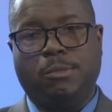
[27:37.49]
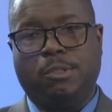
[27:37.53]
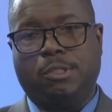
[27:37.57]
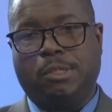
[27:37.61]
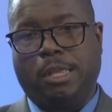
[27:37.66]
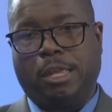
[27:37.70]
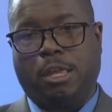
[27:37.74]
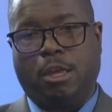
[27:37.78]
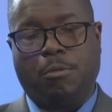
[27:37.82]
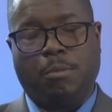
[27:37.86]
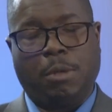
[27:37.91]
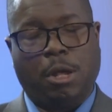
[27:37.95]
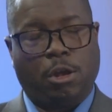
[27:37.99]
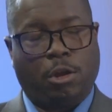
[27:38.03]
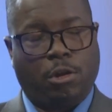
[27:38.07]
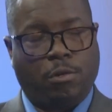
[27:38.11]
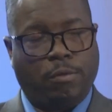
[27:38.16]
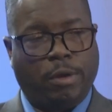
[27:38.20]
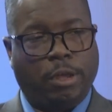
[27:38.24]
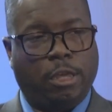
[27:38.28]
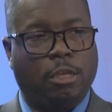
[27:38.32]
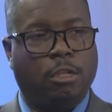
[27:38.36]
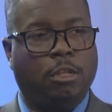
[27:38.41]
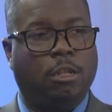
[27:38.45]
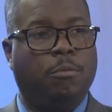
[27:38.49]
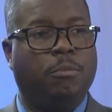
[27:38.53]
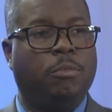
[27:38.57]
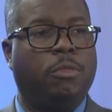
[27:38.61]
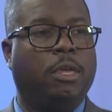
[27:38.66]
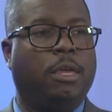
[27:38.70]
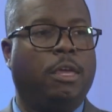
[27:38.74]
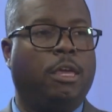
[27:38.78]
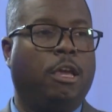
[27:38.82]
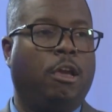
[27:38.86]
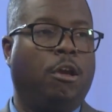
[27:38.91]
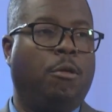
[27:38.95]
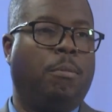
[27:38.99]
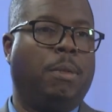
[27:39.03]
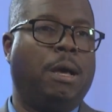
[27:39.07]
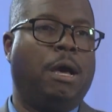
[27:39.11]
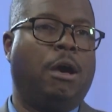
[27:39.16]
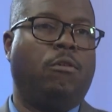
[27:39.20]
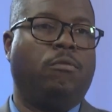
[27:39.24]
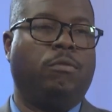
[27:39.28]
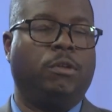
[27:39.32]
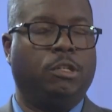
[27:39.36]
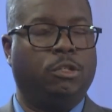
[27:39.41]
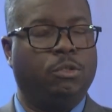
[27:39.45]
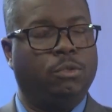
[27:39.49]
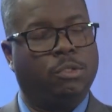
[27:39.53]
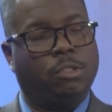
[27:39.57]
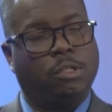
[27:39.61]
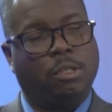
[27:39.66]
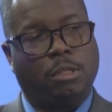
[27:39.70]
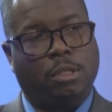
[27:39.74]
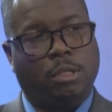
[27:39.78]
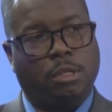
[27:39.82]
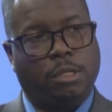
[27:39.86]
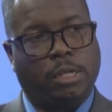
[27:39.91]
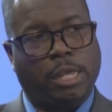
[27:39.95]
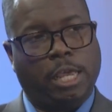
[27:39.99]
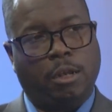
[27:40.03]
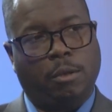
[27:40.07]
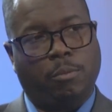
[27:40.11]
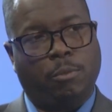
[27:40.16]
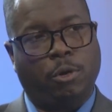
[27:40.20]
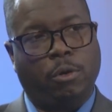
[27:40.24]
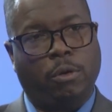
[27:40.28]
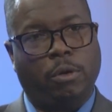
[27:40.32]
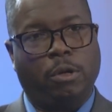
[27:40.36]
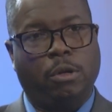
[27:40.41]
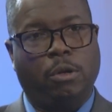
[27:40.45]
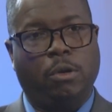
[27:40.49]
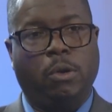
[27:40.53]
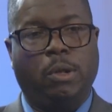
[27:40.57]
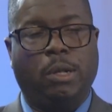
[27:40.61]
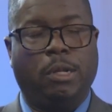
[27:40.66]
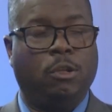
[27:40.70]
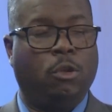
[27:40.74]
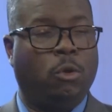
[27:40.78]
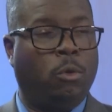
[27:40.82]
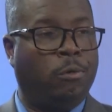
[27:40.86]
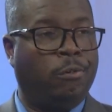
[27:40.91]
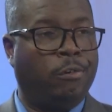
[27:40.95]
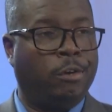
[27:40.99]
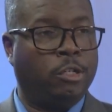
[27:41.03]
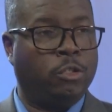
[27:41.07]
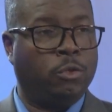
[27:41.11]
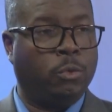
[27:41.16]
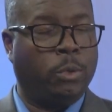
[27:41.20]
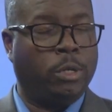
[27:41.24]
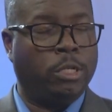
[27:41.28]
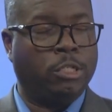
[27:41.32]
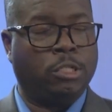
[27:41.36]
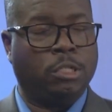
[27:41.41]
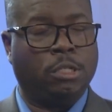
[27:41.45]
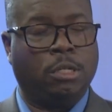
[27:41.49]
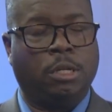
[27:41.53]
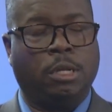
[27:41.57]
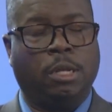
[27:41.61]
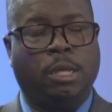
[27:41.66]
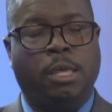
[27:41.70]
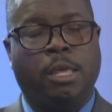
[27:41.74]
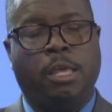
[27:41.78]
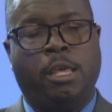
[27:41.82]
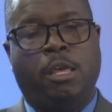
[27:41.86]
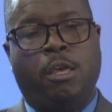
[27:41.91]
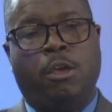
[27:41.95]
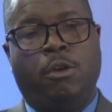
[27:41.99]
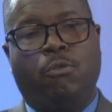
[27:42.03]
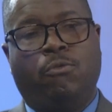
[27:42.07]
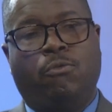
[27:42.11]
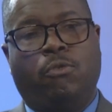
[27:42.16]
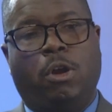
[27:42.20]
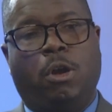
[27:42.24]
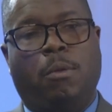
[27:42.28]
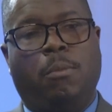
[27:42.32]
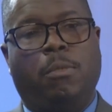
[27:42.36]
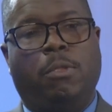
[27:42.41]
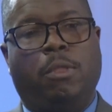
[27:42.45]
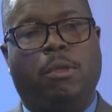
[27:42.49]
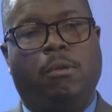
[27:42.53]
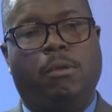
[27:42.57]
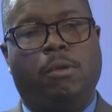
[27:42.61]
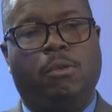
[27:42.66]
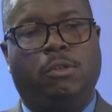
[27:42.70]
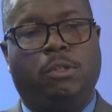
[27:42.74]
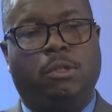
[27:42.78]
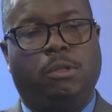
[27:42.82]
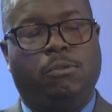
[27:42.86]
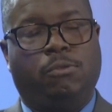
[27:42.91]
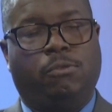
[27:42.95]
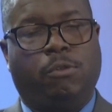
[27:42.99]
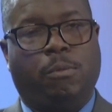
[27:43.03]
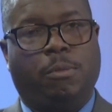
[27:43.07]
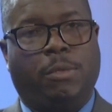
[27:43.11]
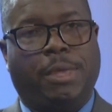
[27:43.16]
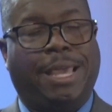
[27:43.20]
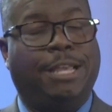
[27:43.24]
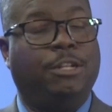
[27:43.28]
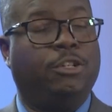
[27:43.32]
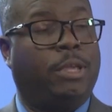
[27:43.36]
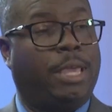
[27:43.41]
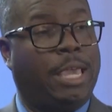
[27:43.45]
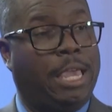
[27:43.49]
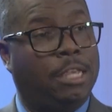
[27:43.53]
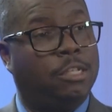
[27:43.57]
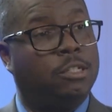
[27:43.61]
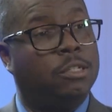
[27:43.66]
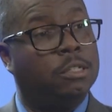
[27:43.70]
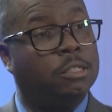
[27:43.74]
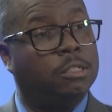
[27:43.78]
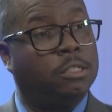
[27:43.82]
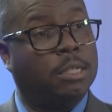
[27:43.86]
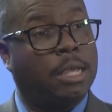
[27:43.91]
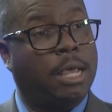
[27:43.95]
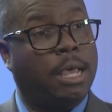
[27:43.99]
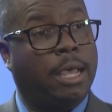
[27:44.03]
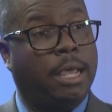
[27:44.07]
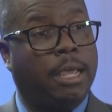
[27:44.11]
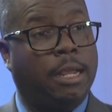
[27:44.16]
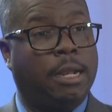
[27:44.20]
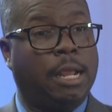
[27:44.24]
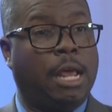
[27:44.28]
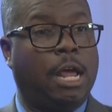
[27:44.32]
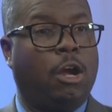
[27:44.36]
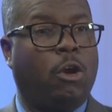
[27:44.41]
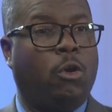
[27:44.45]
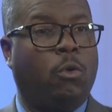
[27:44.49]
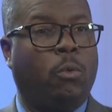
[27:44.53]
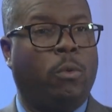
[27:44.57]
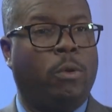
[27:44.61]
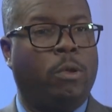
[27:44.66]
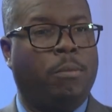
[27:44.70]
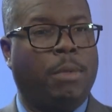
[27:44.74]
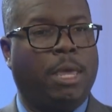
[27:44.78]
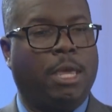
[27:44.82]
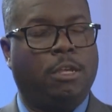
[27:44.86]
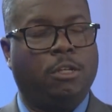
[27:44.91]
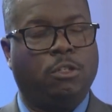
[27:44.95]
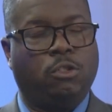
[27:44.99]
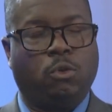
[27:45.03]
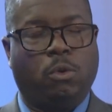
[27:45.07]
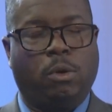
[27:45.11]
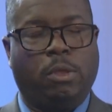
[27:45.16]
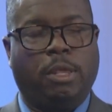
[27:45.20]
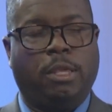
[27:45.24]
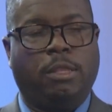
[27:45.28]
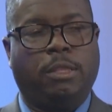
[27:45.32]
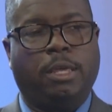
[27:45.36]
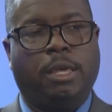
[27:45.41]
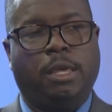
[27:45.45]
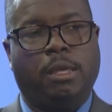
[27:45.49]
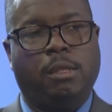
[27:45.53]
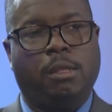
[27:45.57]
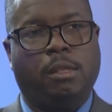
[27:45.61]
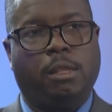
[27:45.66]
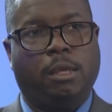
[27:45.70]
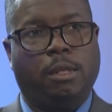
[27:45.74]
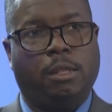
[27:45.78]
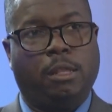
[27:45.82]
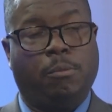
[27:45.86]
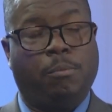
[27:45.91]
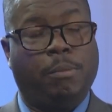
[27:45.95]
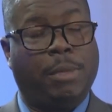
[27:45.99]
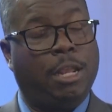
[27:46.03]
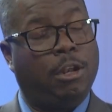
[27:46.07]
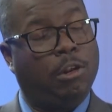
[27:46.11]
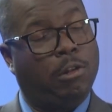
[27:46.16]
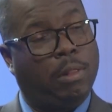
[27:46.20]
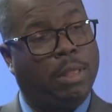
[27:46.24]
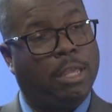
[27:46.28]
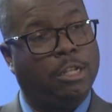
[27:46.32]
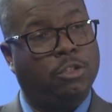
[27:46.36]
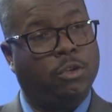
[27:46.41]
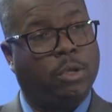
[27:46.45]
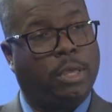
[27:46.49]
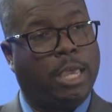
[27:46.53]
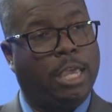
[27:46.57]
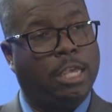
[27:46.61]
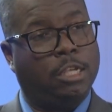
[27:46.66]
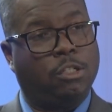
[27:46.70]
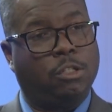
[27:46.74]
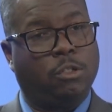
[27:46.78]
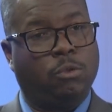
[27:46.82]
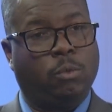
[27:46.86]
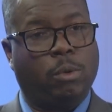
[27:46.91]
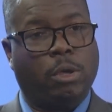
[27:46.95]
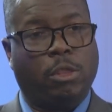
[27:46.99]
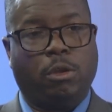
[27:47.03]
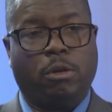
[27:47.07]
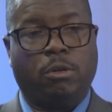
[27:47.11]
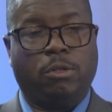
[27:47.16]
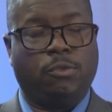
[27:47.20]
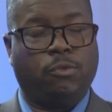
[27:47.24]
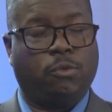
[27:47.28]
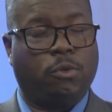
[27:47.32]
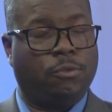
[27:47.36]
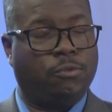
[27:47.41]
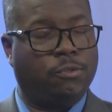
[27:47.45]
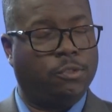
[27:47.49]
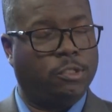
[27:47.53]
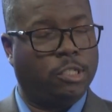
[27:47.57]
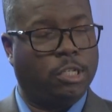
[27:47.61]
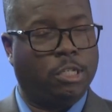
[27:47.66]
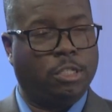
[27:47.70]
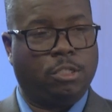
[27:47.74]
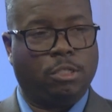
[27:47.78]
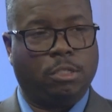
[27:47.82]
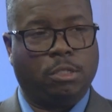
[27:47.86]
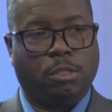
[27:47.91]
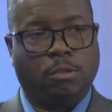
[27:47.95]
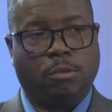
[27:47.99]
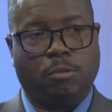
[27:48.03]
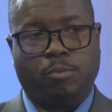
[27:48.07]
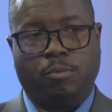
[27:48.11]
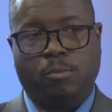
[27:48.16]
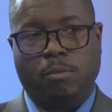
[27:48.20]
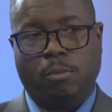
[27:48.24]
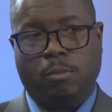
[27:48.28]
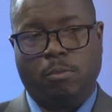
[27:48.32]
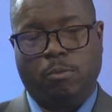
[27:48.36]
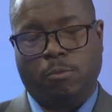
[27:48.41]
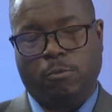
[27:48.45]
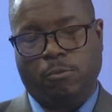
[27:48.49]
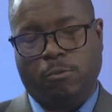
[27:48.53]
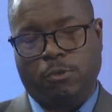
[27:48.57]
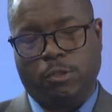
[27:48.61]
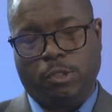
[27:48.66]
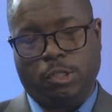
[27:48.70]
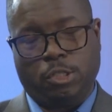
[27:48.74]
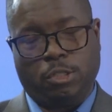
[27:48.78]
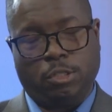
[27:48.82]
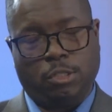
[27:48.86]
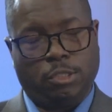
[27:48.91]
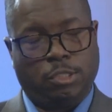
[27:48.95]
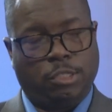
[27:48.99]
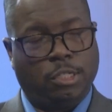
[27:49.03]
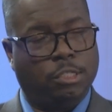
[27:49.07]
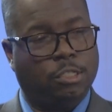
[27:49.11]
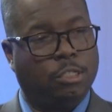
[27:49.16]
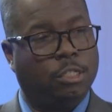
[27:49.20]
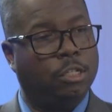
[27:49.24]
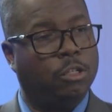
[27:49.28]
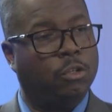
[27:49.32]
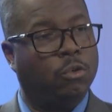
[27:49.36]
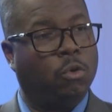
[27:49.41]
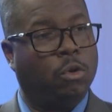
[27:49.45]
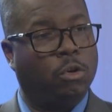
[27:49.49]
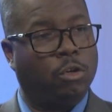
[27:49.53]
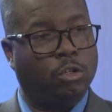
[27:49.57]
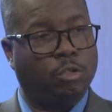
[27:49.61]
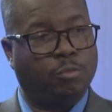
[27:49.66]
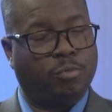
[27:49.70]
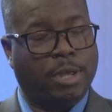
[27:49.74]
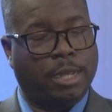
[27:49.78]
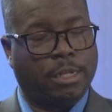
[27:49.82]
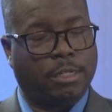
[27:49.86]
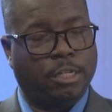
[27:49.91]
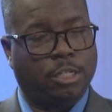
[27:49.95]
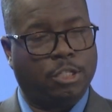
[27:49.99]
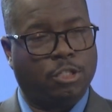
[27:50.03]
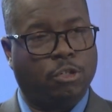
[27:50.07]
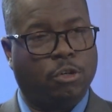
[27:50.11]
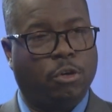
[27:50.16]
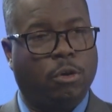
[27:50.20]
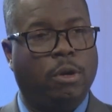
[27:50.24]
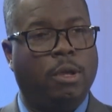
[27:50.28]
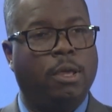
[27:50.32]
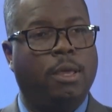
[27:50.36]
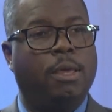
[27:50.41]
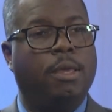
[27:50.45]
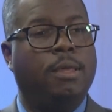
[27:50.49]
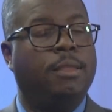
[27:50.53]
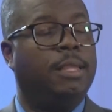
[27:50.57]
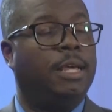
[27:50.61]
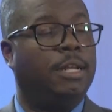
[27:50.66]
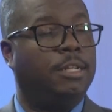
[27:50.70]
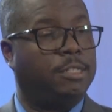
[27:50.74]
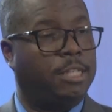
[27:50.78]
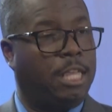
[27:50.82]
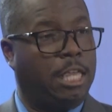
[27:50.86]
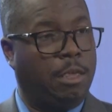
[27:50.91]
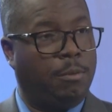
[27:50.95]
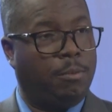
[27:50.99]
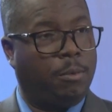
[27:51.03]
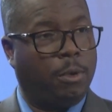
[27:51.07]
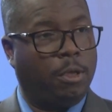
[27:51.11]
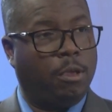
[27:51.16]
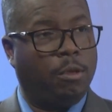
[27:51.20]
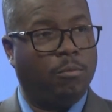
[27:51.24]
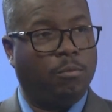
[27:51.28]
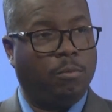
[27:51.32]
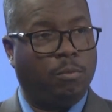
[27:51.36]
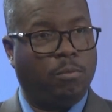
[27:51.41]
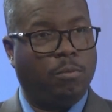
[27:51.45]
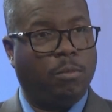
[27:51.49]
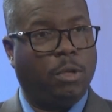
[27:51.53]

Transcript: thinking about curriculum, thinking about reducing the debt burden and lowering tuition. From the education side, how are we making sure that the medical education, whether it's for a physician assistant, or nurse practitioner, that is keeping